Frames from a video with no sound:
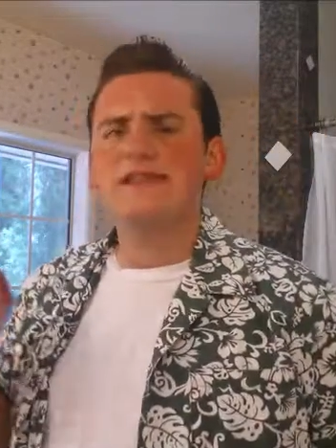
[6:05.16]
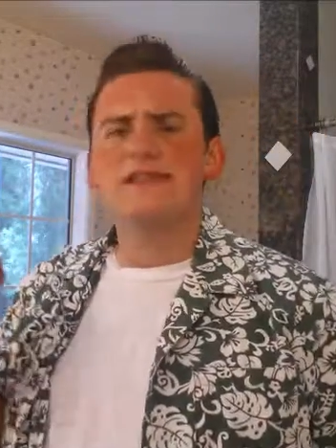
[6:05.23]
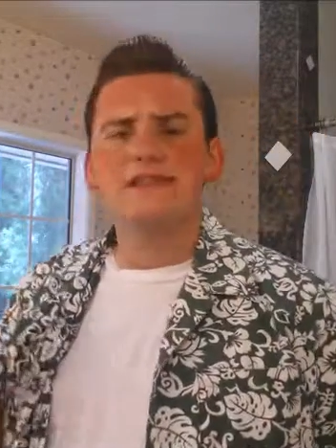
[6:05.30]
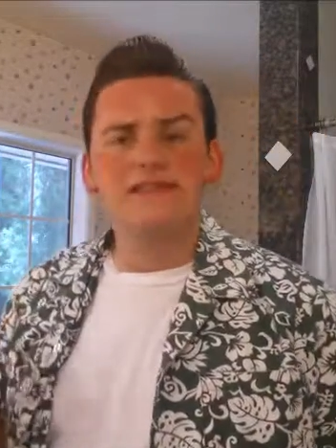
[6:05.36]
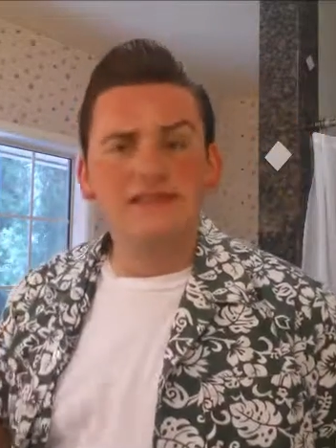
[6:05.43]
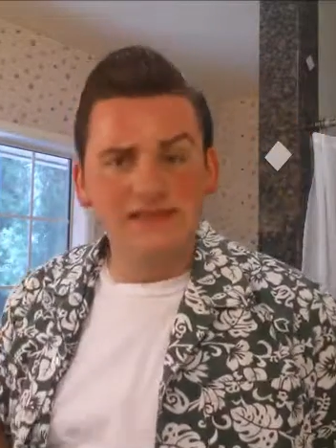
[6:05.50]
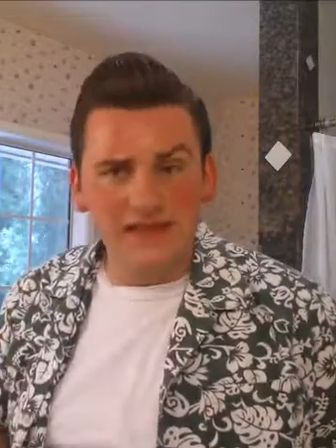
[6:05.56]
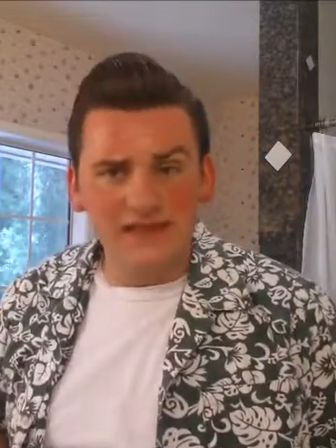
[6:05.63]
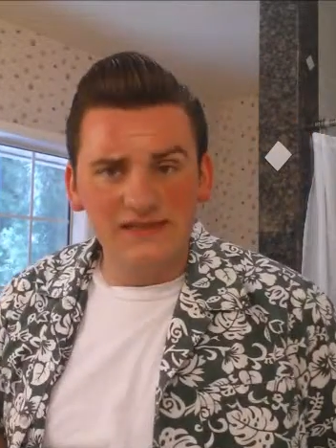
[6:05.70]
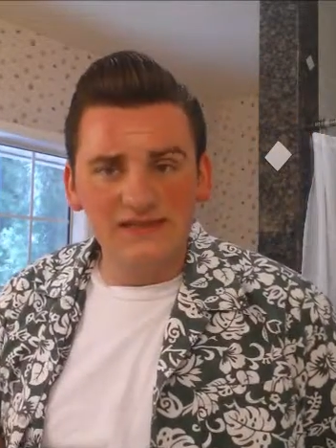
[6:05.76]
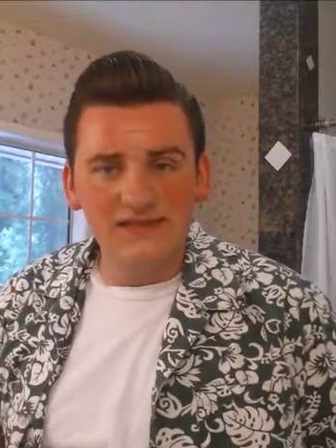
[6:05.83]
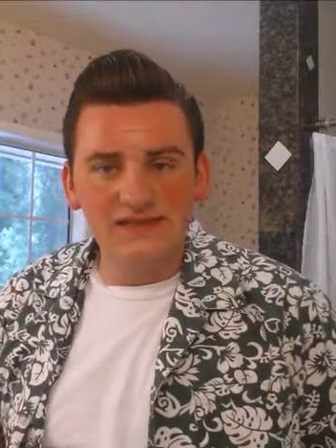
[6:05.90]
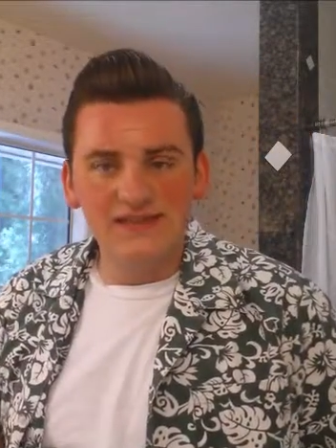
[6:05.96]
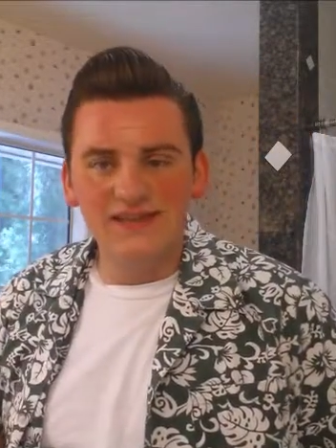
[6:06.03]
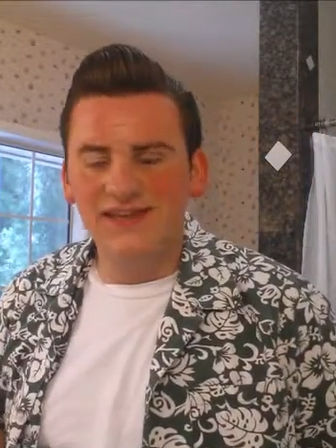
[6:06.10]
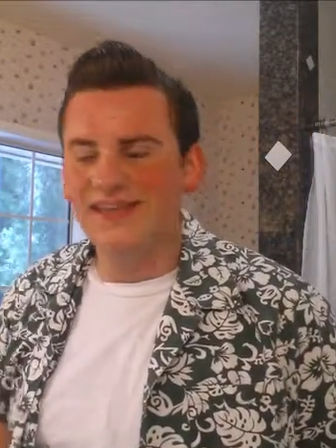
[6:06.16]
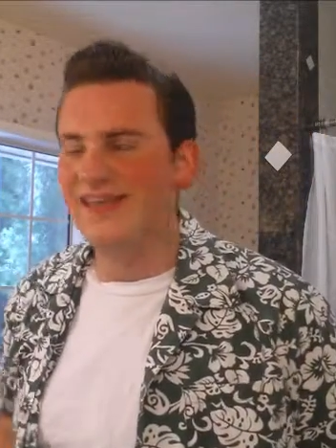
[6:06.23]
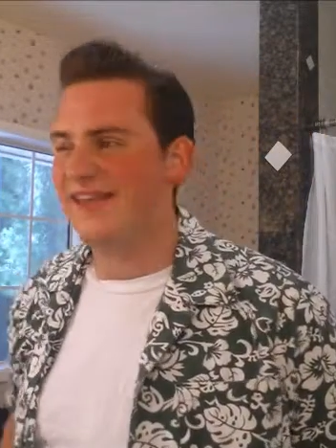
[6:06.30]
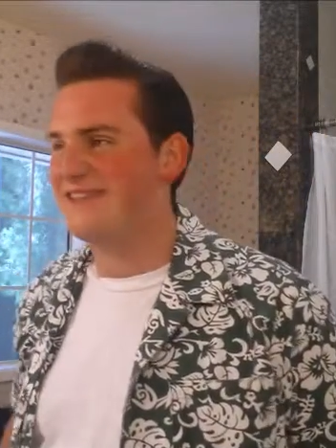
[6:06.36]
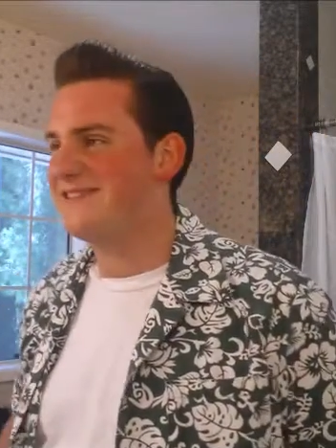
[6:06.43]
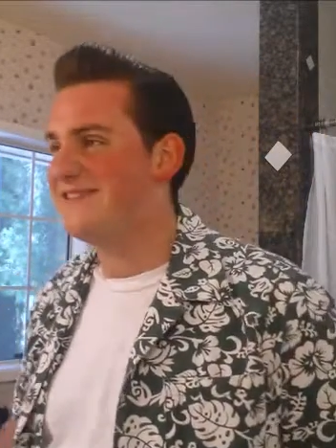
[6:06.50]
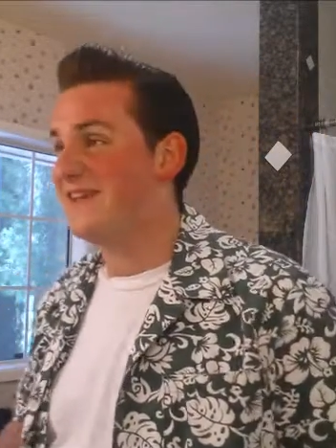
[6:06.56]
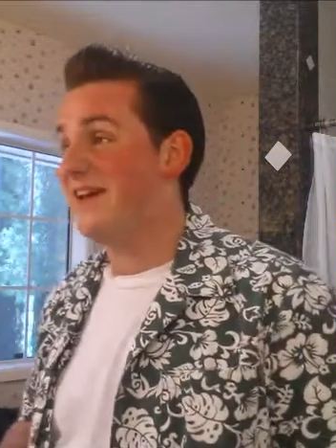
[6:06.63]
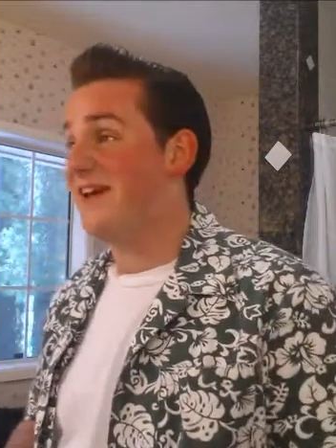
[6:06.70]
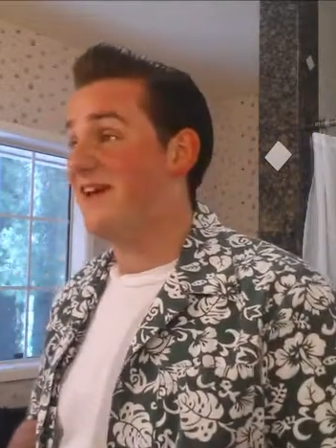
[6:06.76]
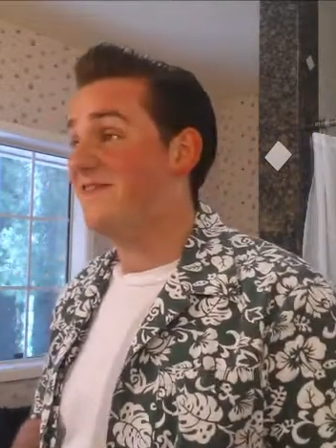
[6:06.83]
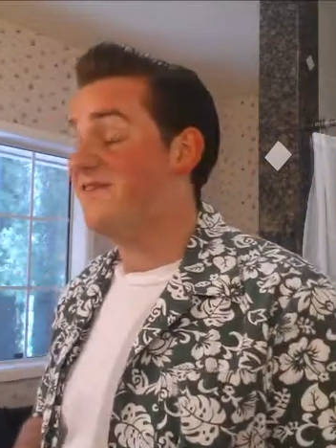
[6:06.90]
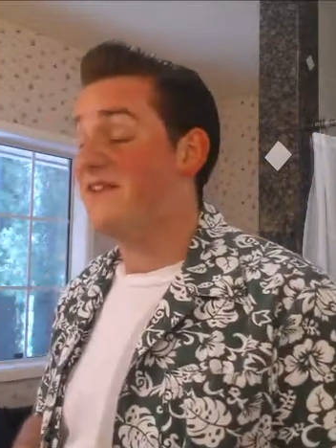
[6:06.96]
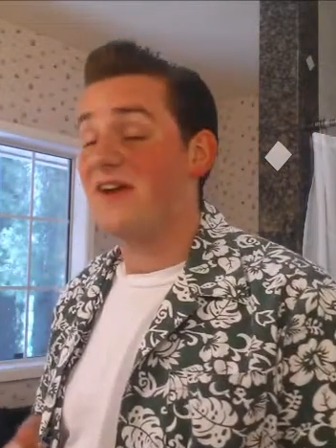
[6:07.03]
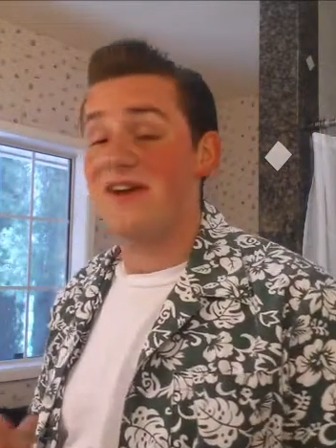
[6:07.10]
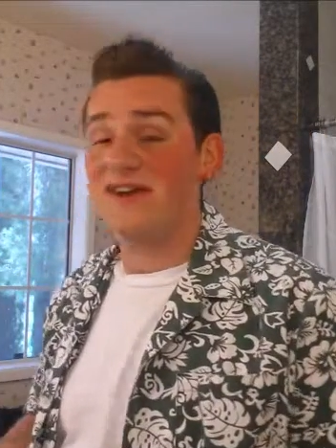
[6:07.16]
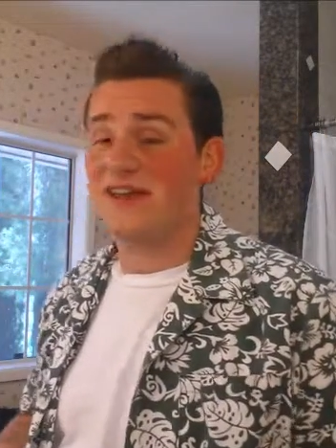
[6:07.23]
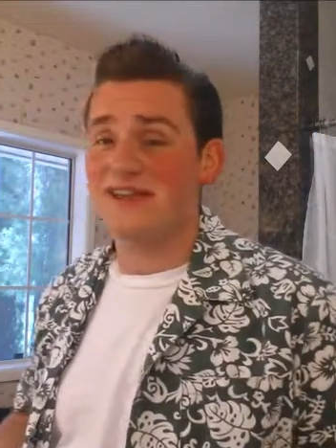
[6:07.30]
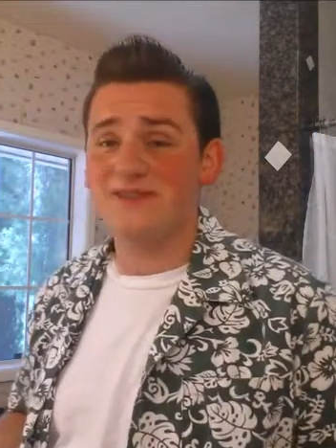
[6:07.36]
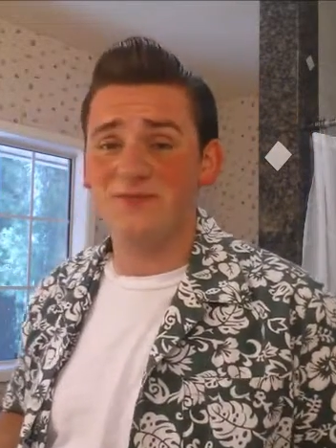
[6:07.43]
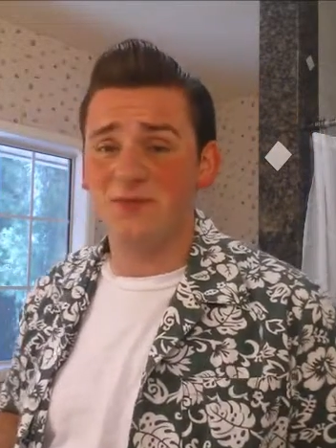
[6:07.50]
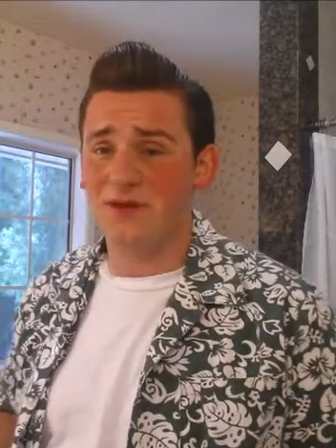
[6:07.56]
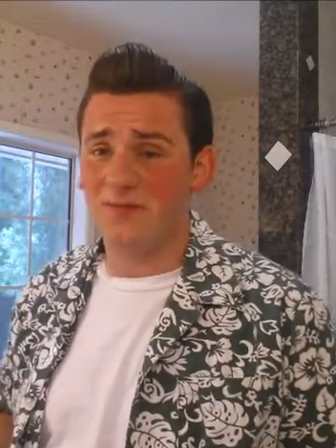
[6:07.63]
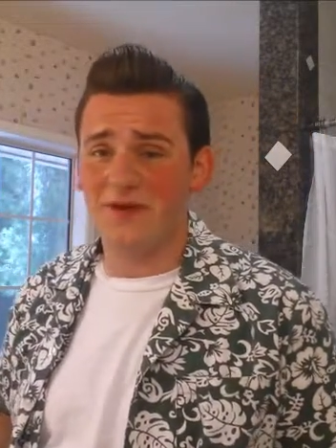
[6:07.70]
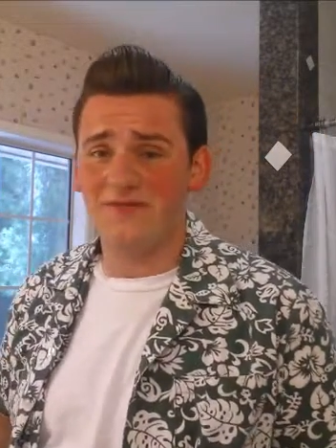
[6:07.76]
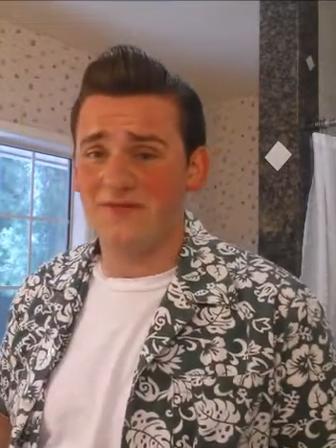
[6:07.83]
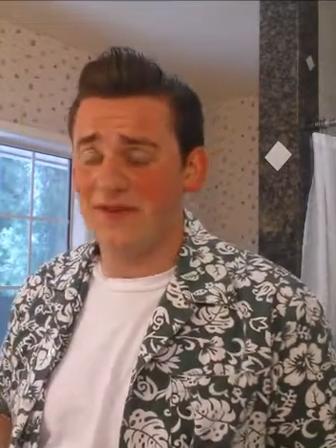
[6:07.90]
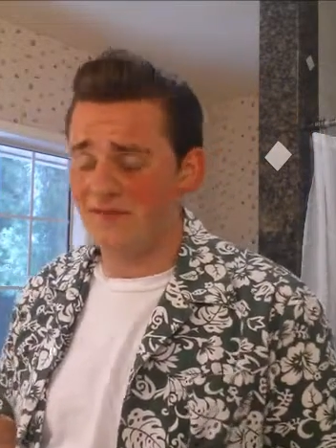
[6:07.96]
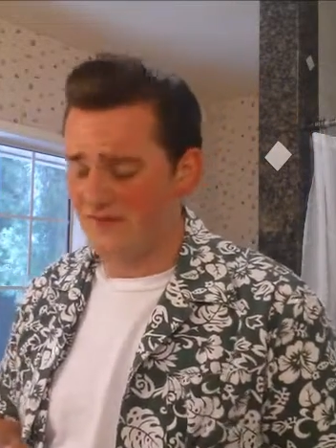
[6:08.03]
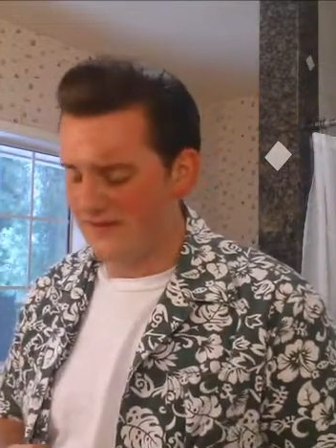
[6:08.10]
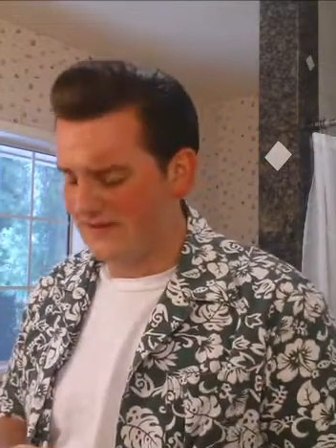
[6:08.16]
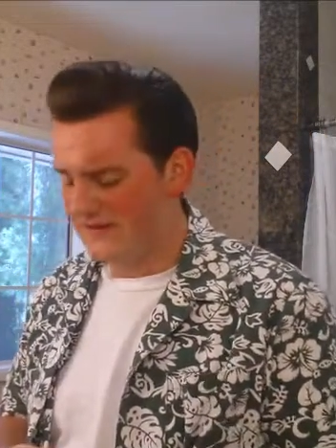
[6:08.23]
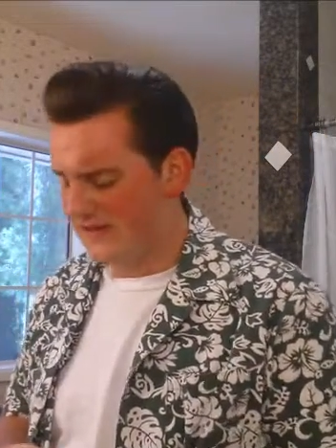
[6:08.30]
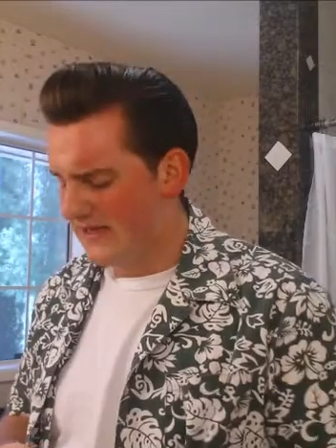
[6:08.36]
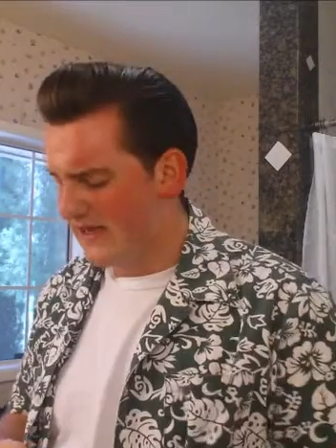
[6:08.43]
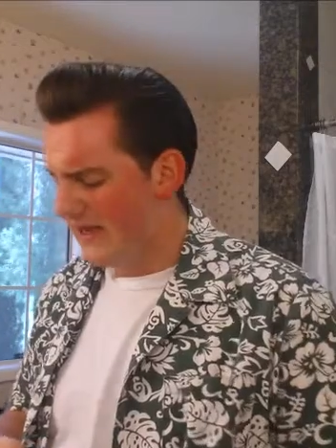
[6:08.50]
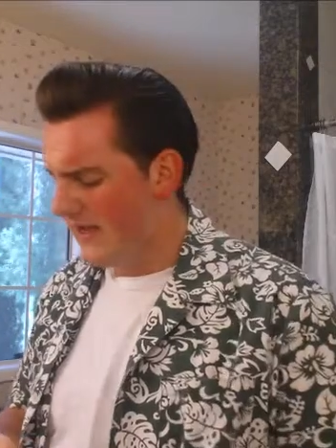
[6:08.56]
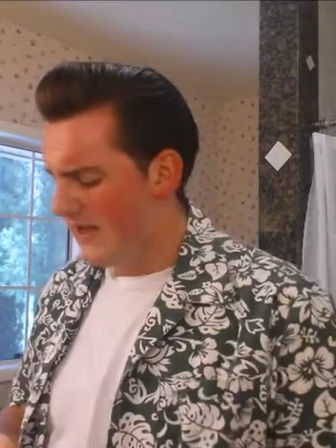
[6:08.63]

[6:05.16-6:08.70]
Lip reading: scent. It's very nice, one of my favorites.